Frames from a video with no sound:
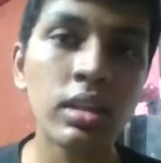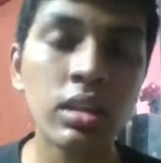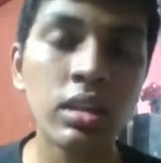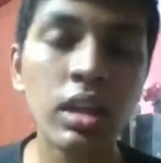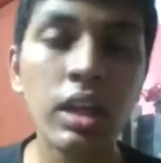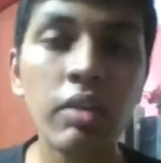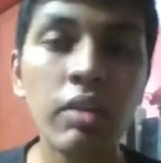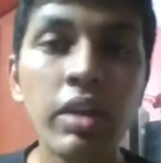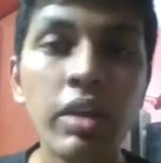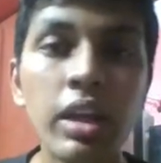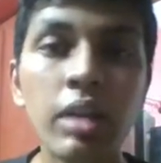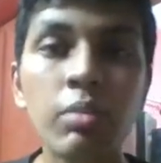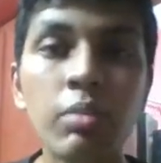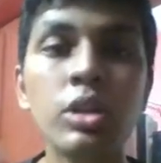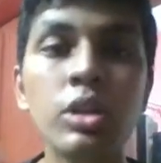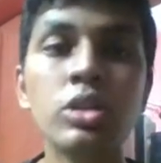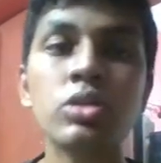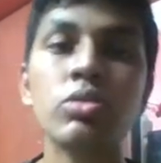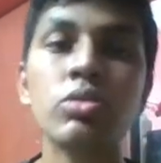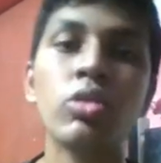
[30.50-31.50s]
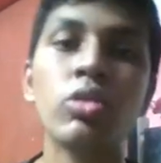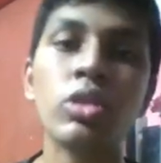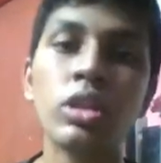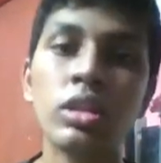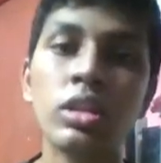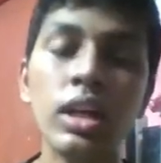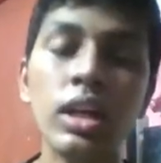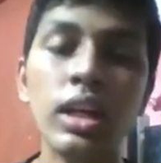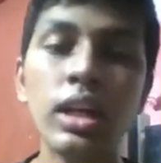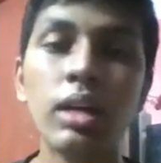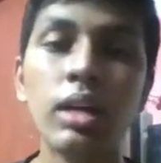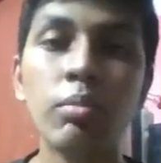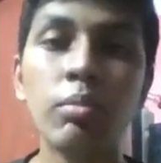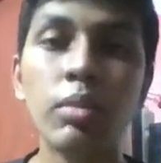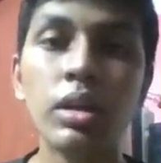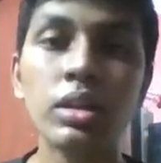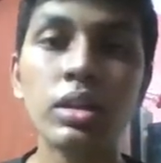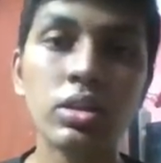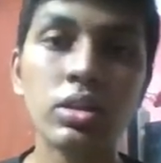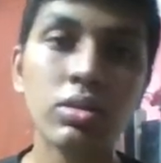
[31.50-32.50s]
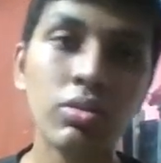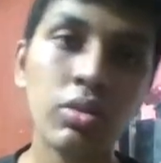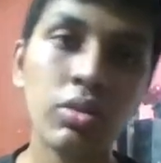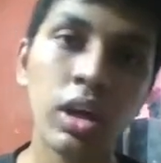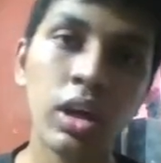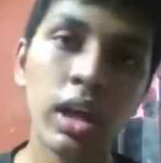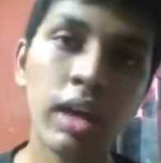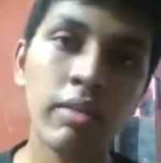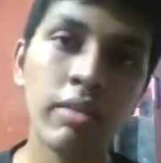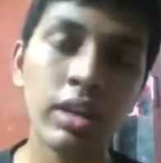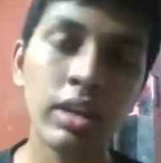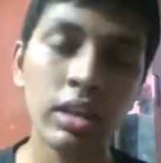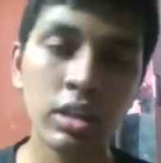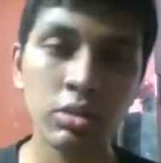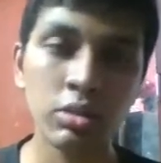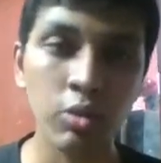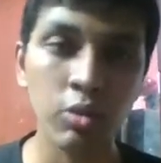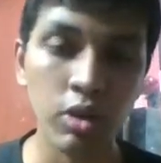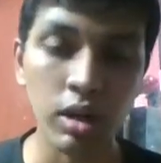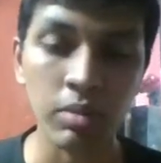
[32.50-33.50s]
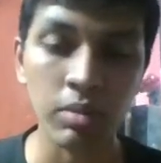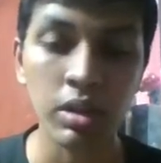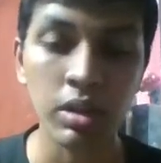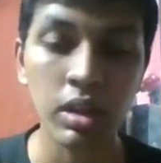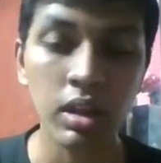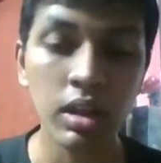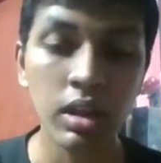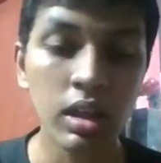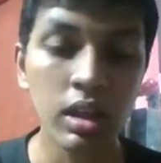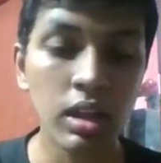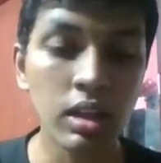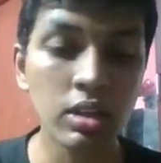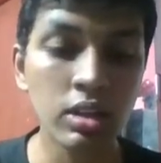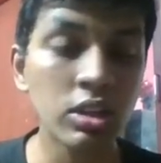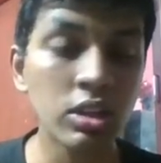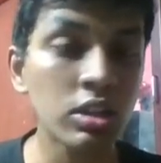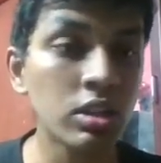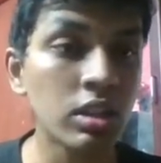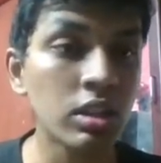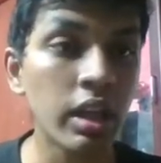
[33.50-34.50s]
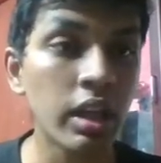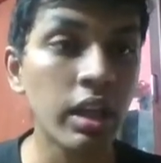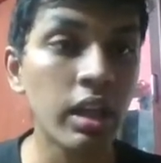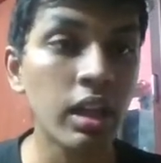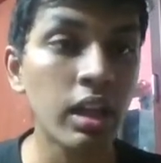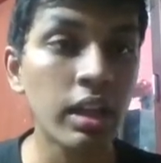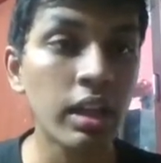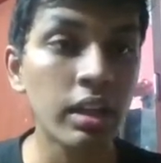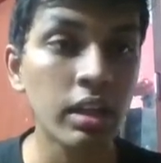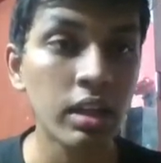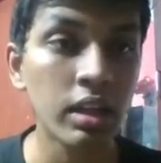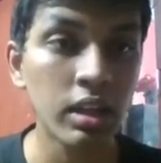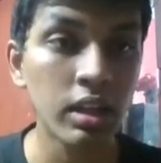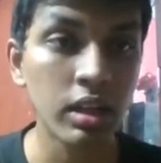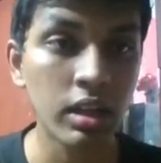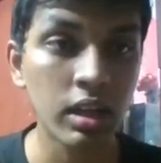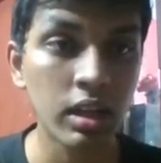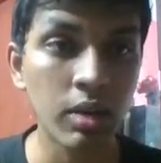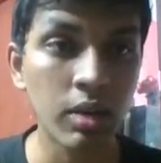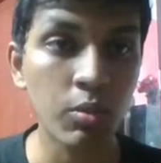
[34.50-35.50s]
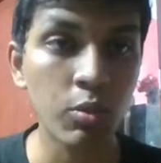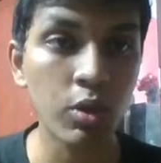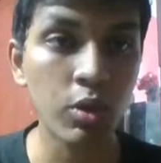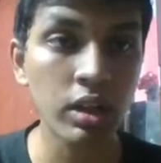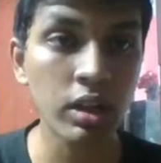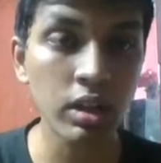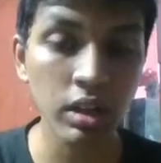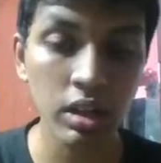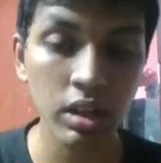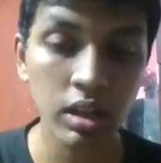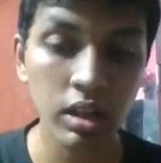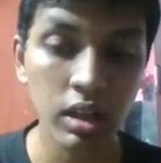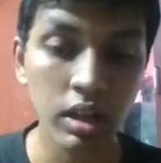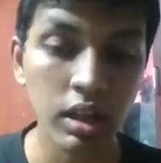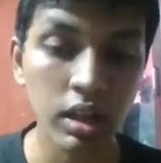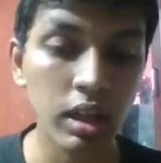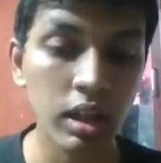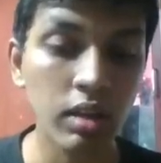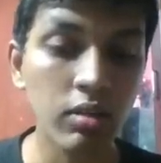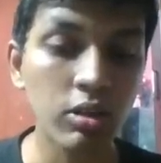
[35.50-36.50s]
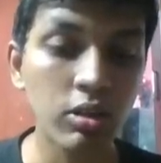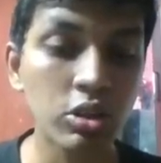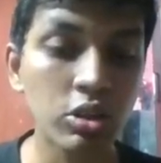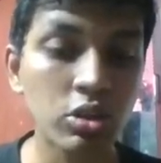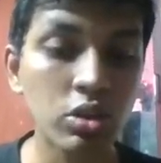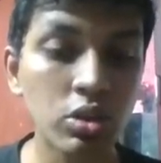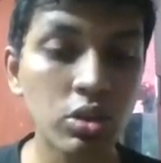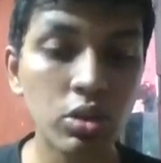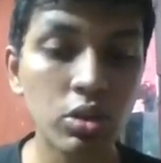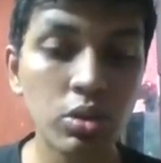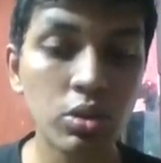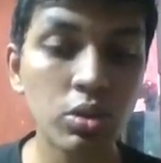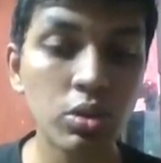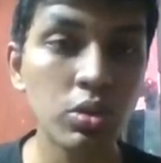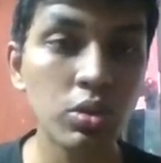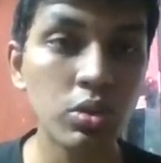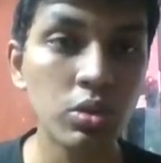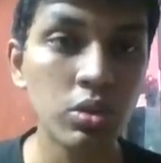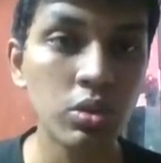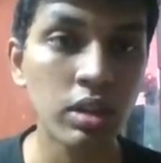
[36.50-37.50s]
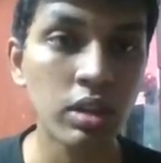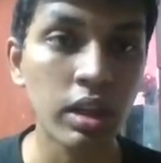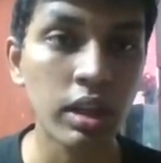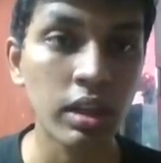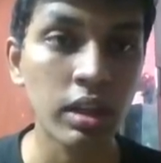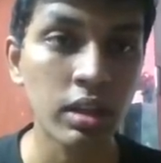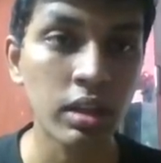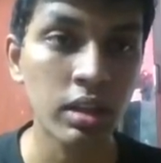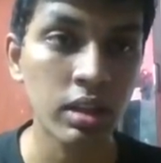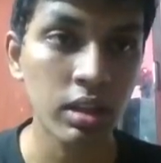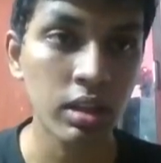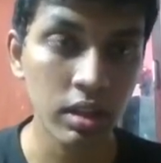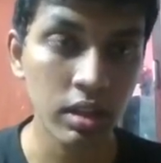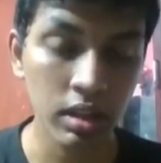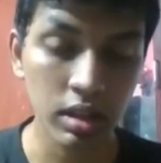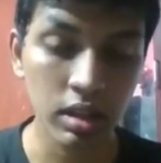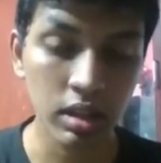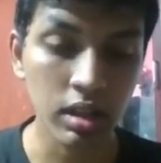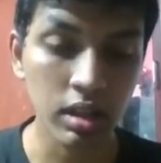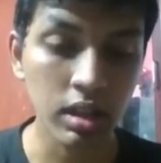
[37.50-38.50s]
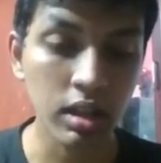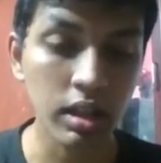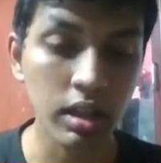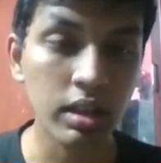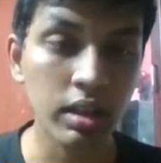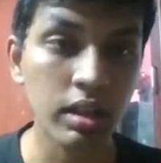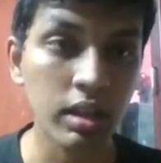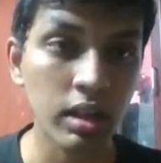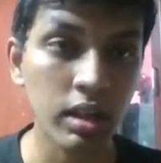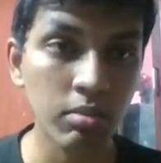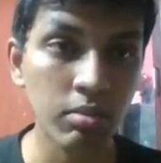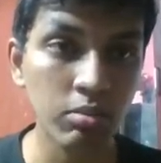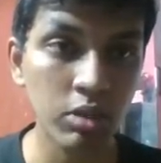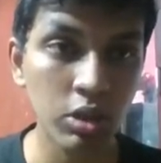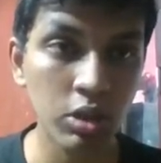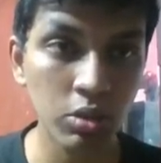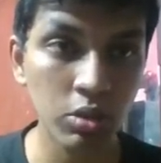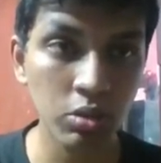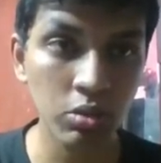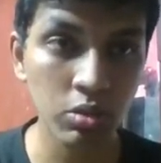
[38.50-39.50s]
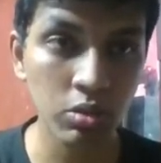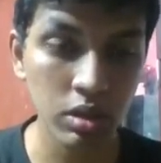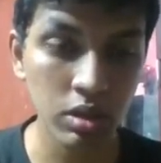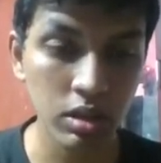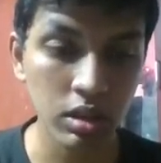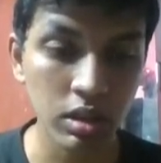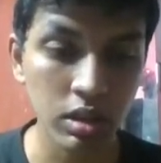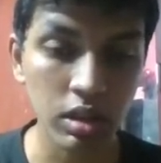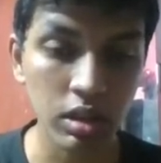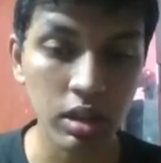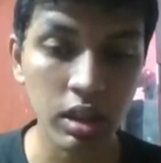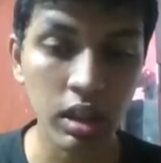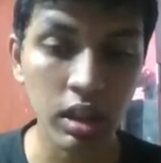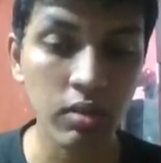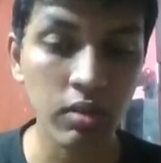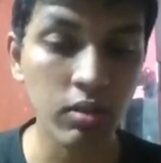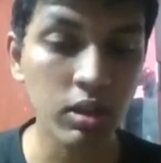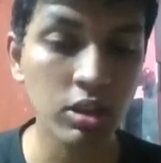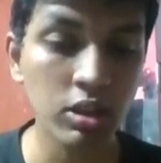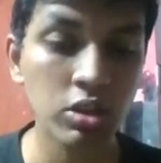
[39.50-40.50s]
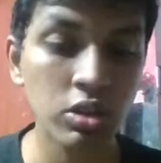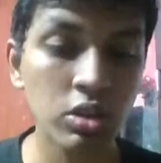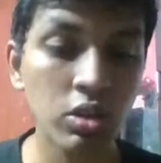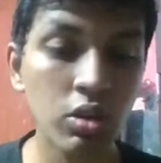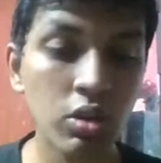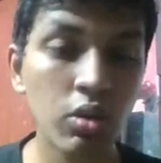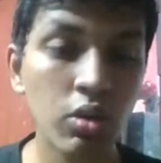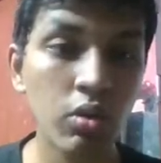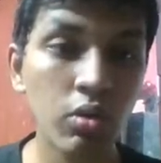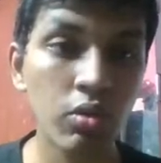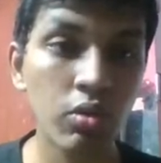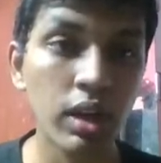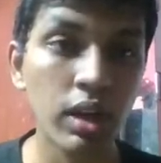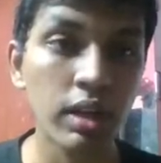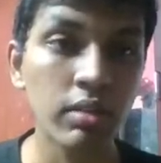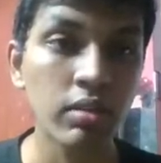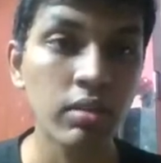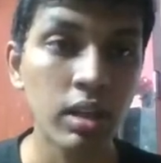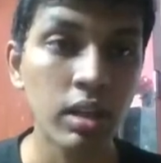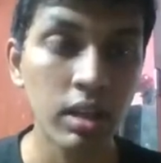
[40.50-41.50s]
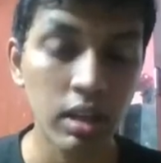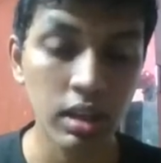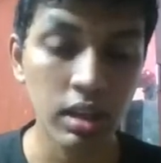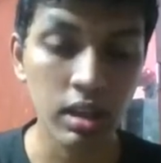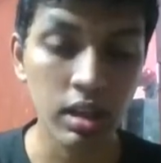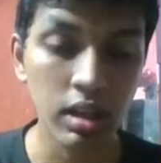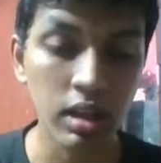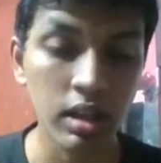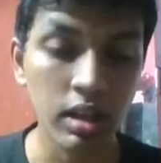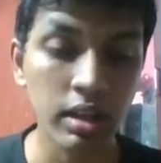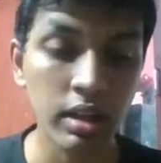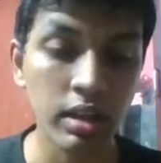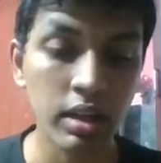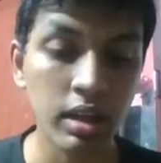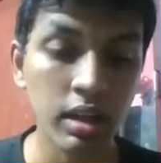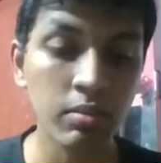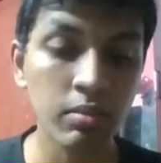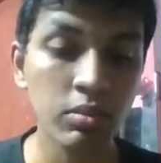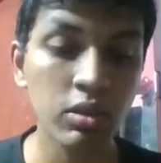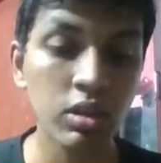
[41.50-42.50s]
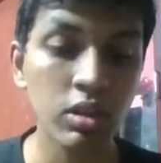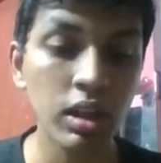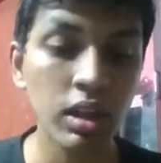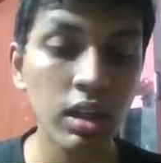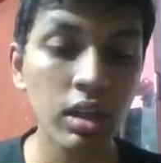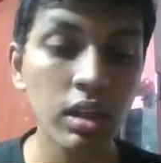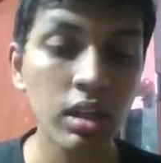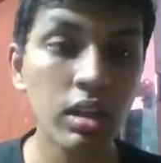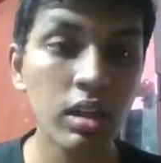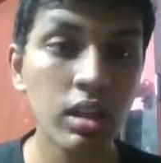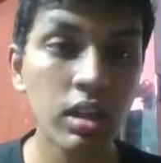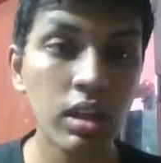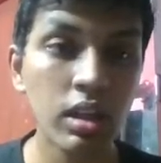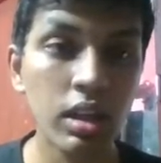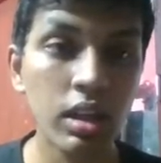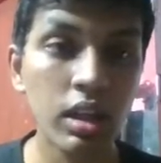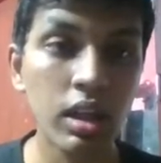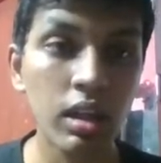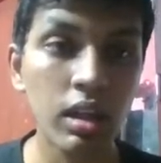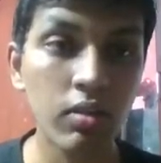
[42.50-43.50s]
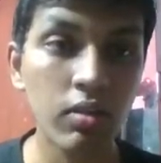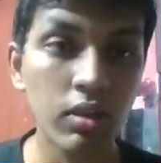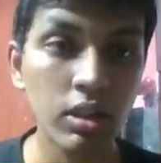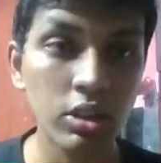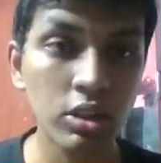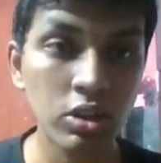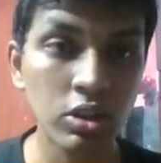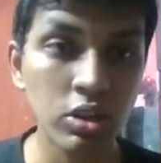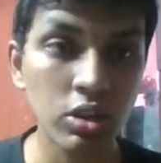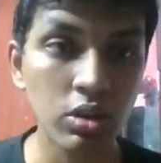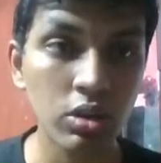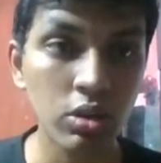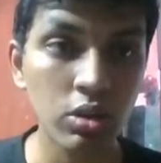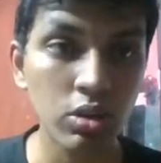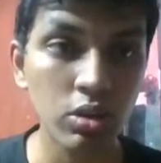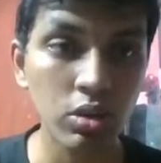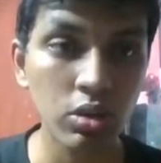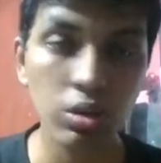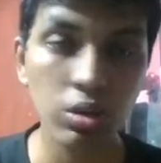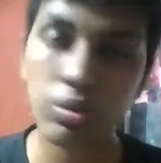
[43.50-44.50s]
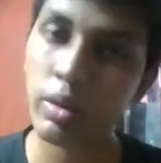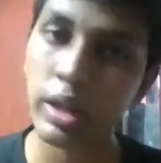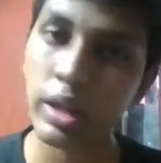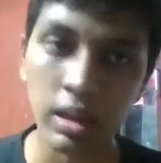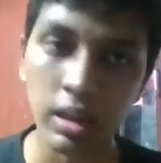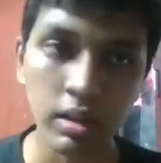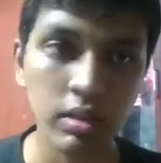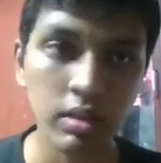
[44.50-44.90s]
three variables for the three numbers we are having in this program. Let's just say let num1 equals to 10, let num2 equals to 5, let num3 equals to 20.